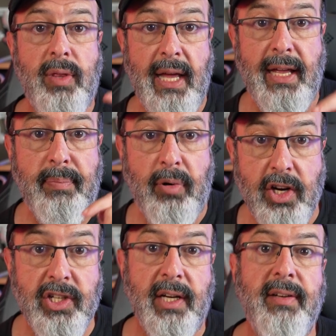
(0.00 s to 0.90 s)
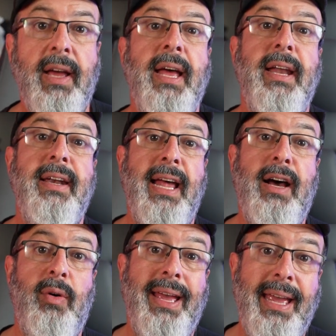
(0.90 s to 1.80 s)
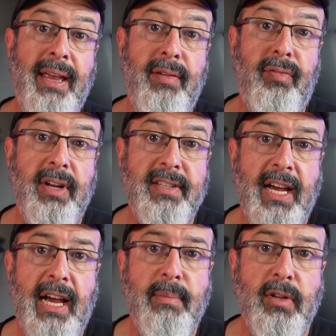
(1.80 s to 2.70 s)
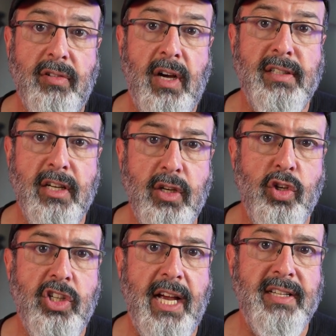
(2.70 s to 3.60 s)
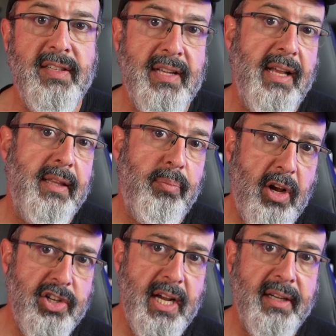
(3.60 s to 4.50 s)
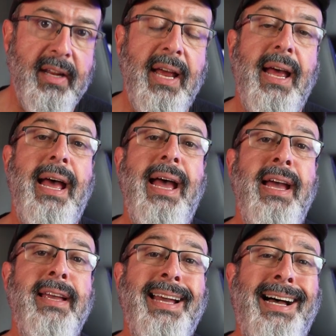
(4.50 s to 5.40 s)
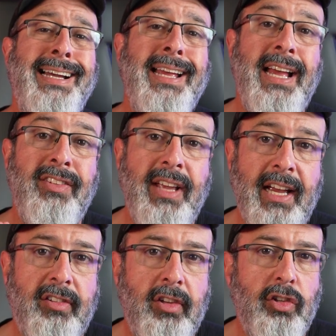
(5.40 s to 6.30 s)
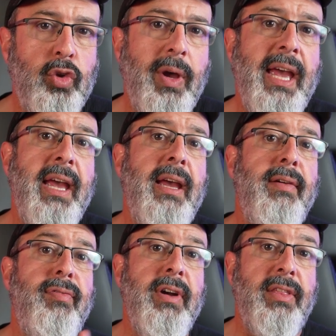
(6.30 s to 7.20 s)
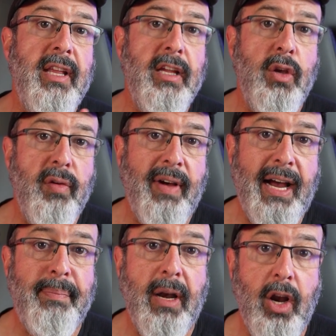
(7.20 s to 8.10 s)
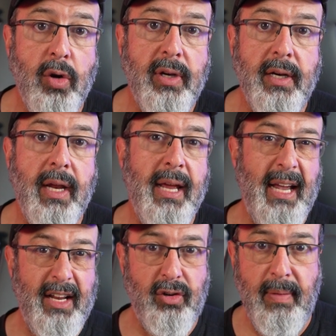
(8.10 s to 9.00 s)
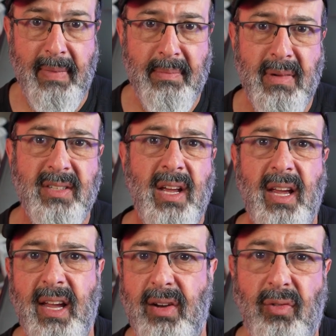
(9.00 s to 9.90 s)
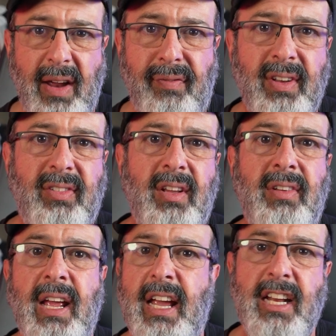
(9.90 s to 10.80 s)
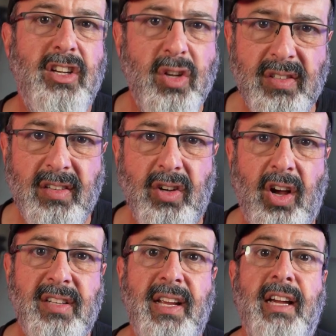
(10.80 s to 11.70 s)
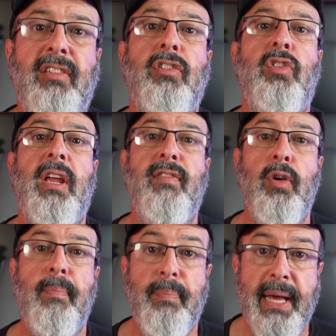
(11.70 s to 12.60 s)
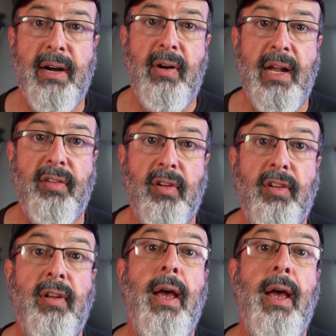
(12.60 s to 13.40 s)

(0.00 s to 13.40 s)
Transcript: that project. Now, every time you start a new chat inside the project, AI has access to everything you've uploaded. It remembers, it references, it uses context to give you better answers